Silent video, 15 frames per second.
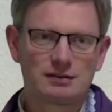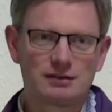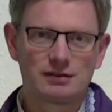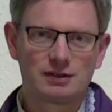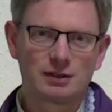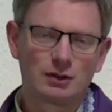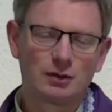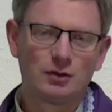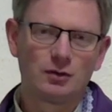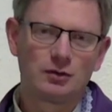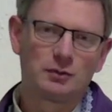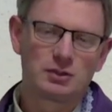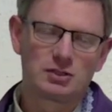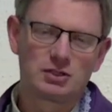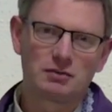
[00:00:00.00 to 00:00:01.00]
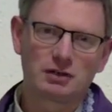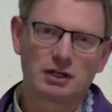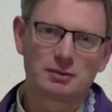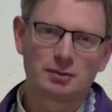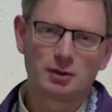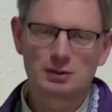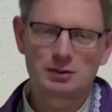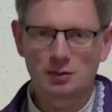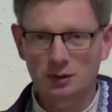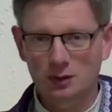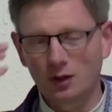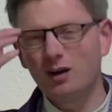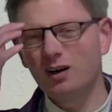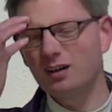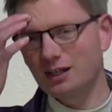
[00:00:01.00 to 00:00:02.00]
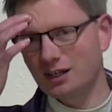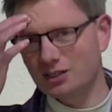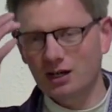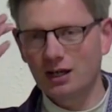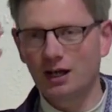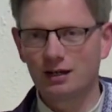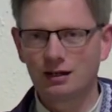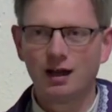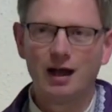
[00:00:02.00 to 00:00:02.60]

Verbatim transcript: You know, we should never get to the point where we go, oh yeah, sure, I,